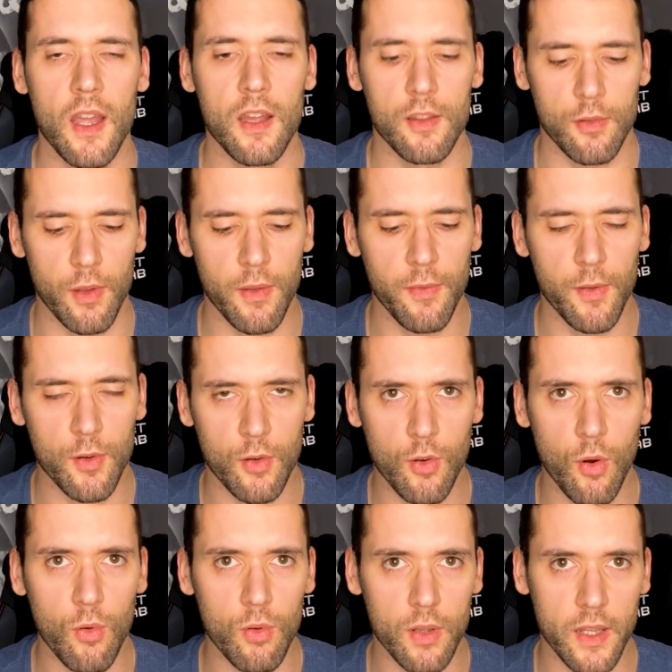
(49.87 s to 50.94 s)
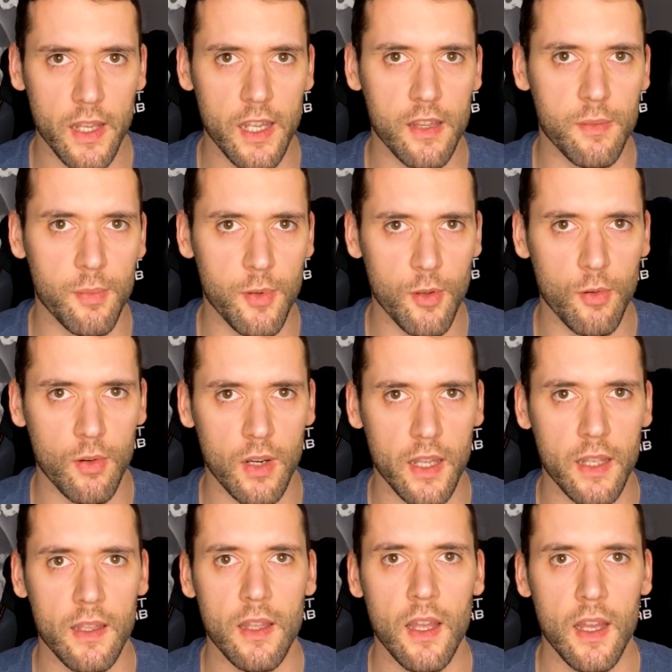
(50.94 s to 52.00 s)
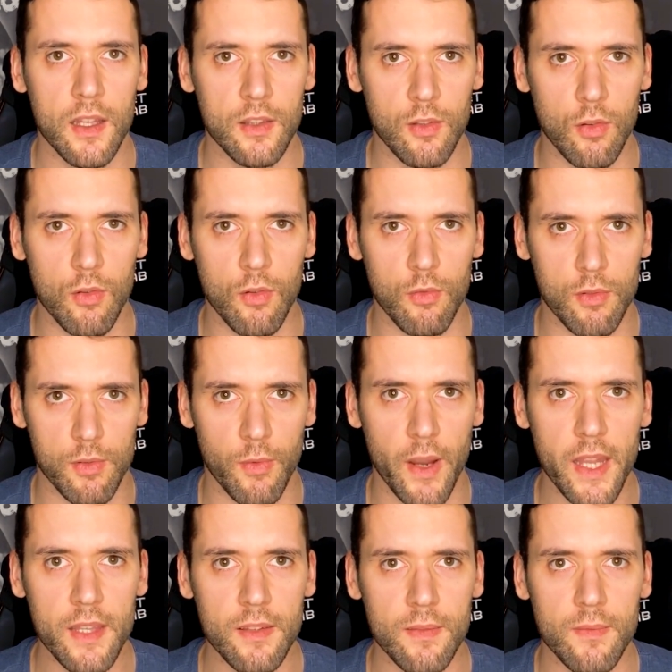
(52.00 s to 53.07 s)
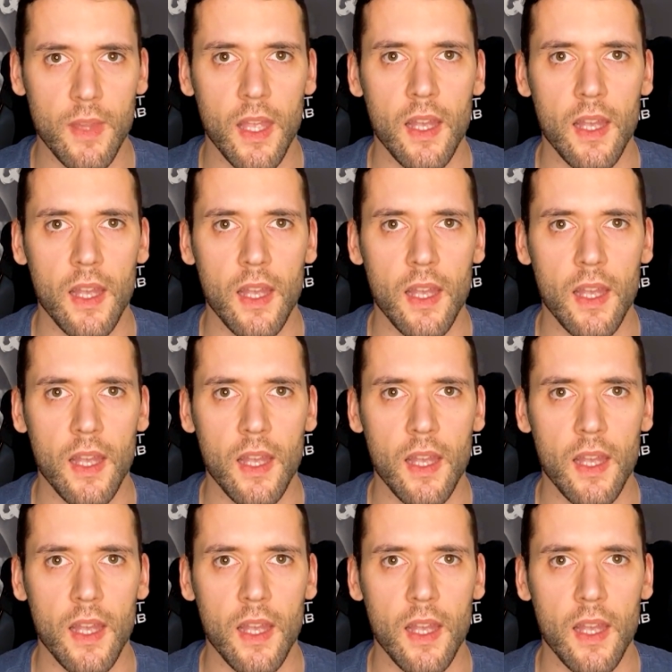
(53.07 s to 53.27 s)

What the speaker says: So if your goal is purely to lose weight,